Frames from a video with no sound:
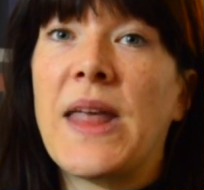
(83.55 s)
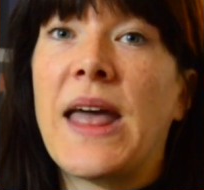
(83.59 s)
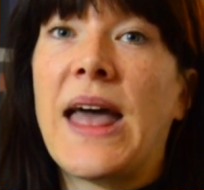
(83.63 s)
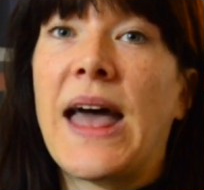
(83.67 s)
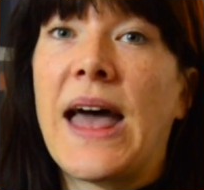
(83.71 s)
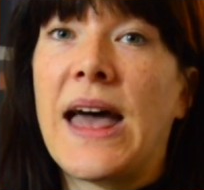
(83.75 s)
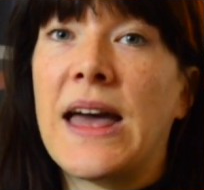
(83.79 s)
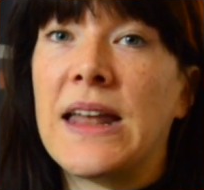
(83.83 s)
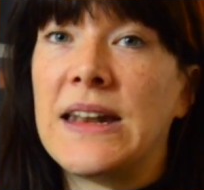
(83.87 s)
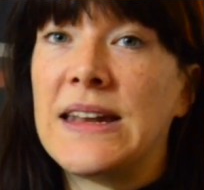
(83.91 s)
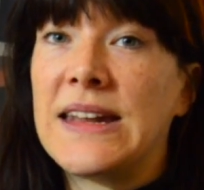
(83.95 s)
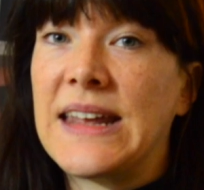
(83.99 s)

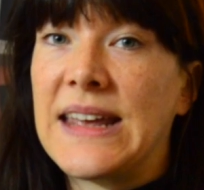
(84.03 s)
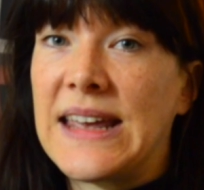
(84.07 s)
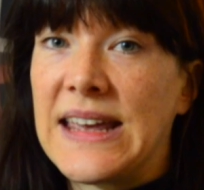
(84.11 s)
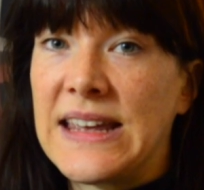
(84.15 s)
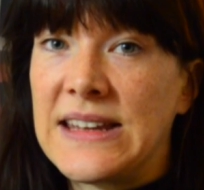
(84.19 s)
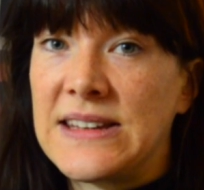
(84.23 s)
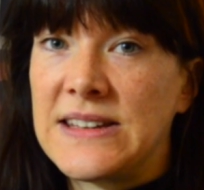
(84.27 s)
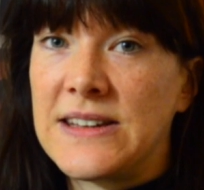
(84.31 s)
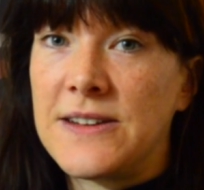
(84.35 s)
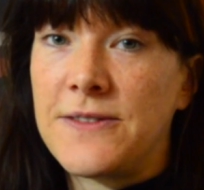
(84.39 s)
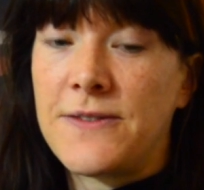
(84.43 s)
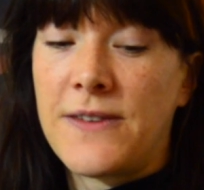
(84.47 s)
and it
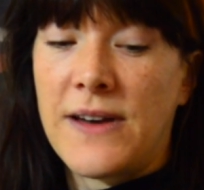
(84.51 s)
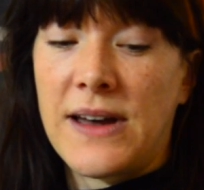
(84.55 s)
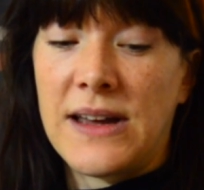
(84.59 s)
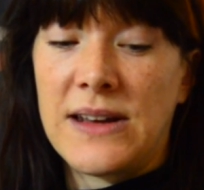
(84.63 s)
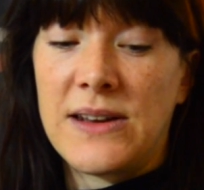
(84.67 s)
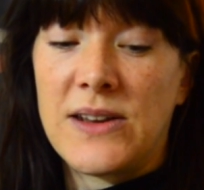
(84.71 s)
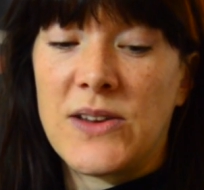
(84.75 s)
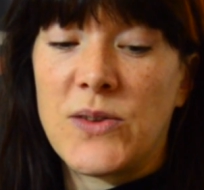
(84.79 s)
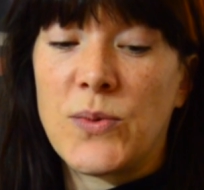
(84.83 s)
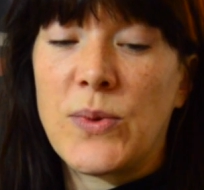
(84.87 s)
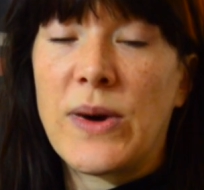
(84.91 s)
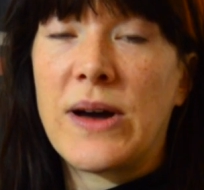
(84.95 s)
is
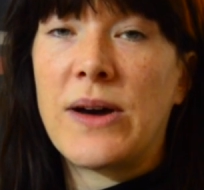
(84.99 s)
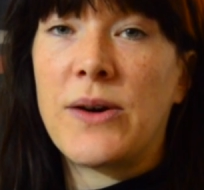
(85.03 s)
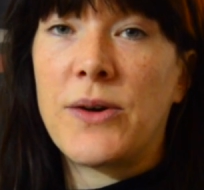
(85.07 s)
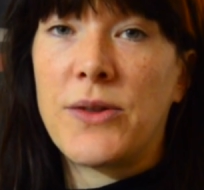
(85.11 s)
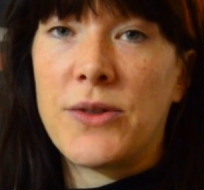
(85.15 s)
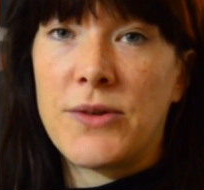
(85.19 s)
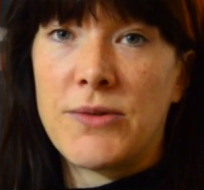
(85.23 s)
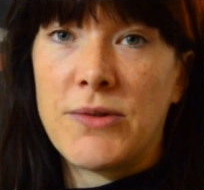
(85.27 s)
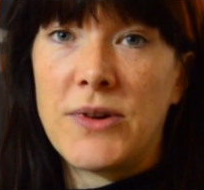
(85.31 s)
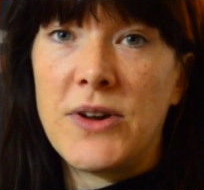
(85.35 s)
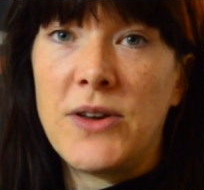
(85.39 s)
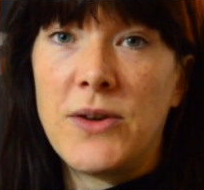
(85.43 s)
defined as well
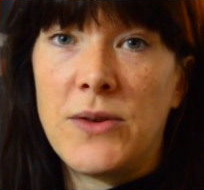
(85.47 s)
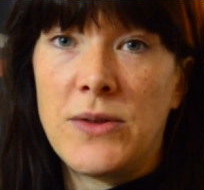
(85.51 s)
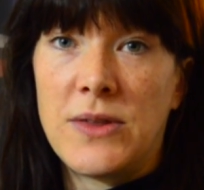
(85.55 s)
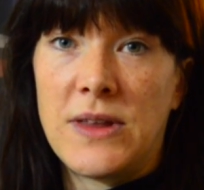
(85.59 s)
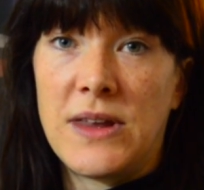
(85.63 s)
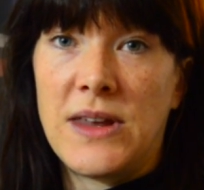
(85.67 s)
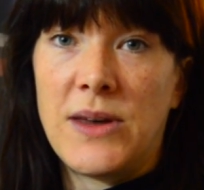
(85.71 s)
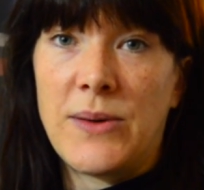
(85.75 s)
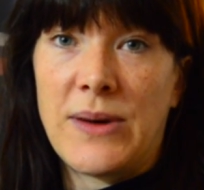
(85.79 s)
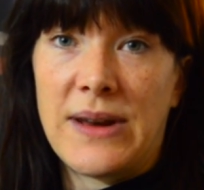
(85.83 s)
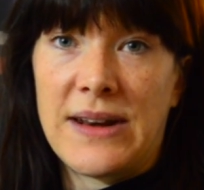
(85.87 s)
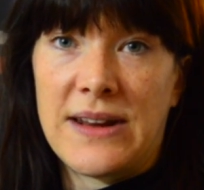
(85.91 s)
through the
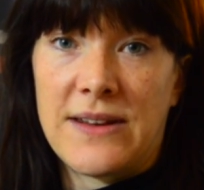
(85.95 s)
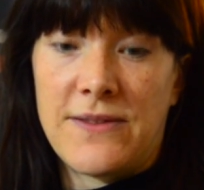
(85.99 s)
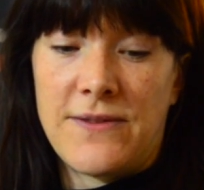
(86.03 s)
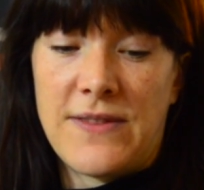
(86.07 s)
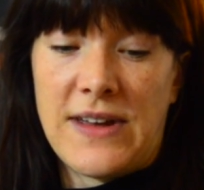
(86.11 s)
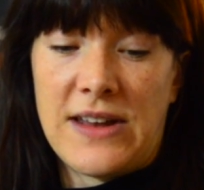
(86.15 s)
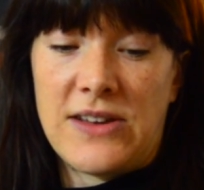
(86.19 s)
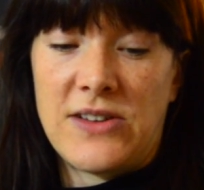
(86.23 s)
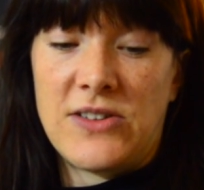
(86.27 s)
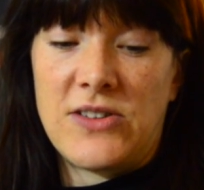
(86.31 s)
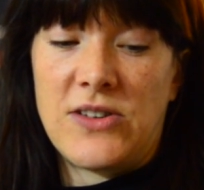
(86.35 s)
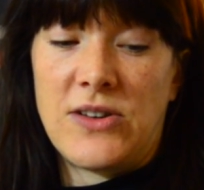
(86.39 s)
UN
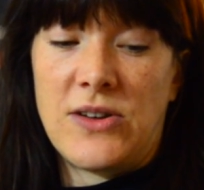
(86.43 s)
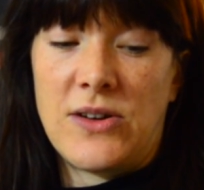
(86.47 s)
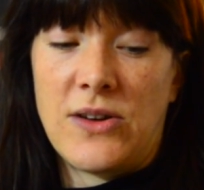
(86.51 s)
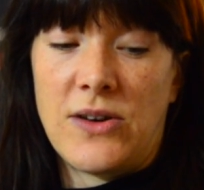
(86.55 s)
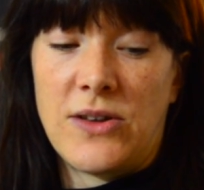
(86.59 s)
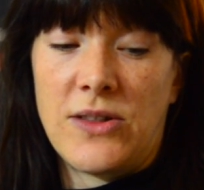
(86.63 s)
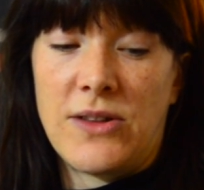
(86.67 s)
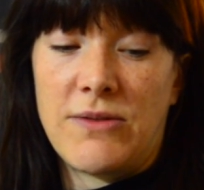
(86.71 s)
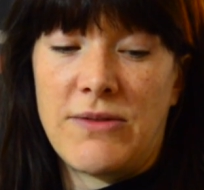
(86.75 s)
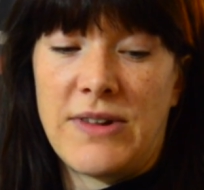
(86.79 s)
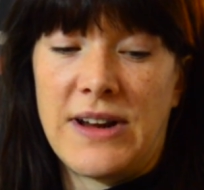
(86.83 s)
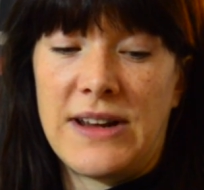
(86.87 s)
Convention
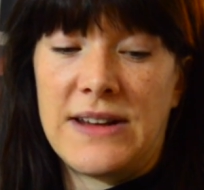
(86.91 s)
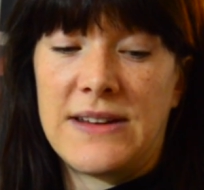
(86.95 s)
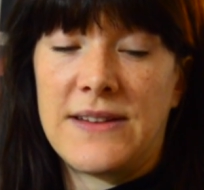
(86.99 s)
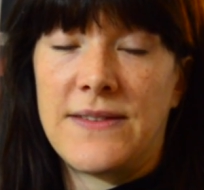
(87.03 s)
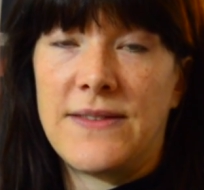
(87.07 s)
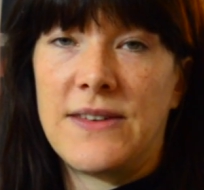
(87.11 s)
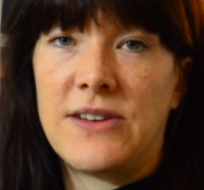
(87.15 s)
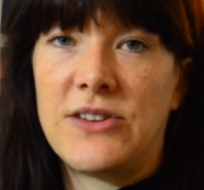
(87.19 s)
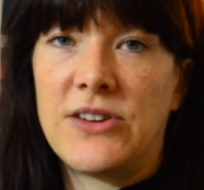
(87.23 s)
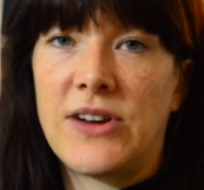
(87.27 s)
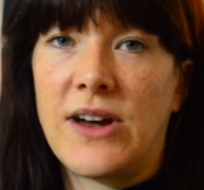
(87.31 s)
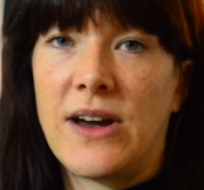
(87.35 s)
on the Rights of
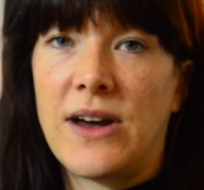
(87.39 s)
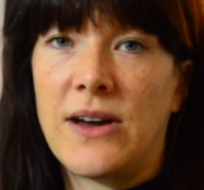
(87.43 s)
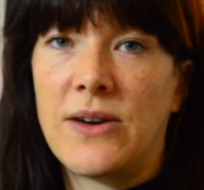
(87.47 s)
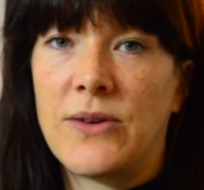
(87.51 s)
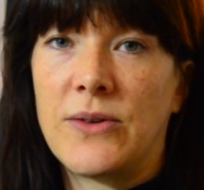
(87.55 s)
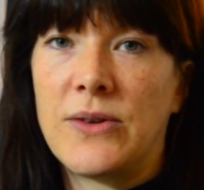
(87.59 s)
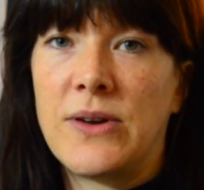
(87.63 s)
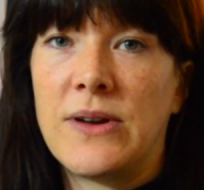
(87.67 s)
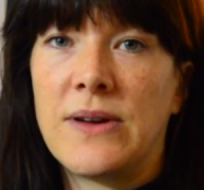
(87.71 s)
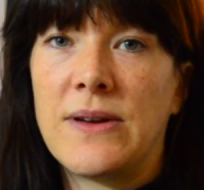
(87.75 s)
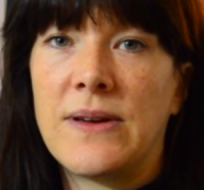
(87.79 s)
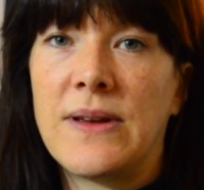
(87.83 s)
the
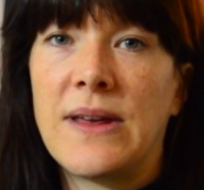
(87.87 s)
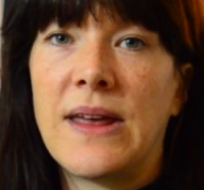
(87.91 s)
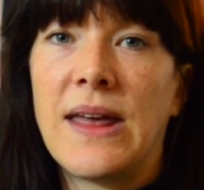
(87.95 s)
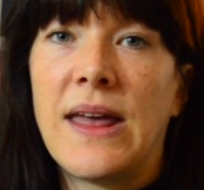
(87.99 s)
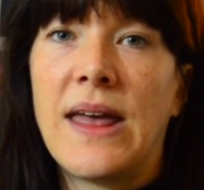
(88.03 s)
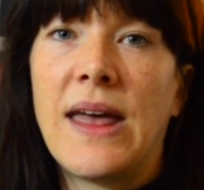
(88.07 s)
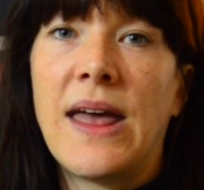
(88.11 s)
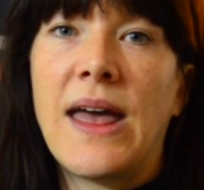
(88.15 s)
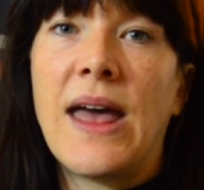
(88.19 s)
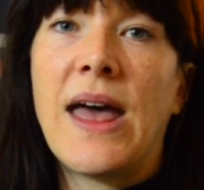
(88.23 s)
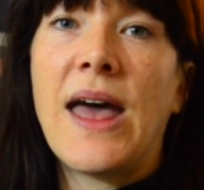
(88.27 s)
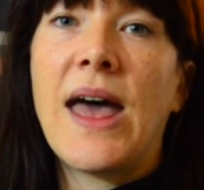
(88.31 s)

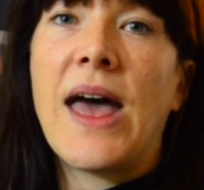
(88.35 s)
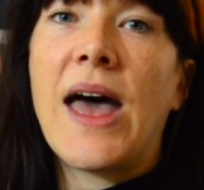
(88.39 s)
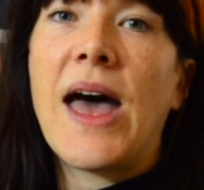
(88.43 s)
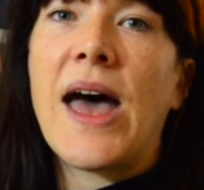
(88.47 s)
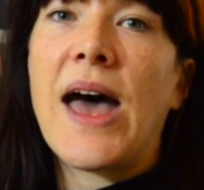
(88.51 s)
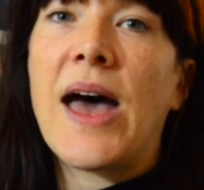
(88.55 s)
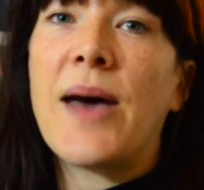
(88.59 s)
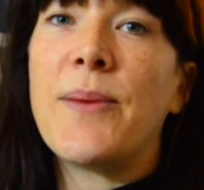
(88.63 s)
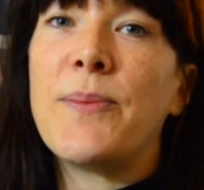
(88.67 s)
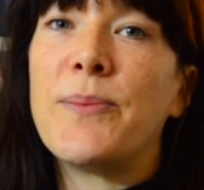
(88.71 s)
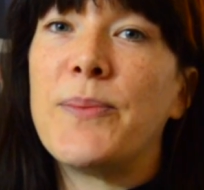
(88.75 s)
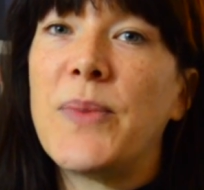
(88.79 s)

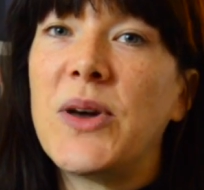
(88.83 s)
Child.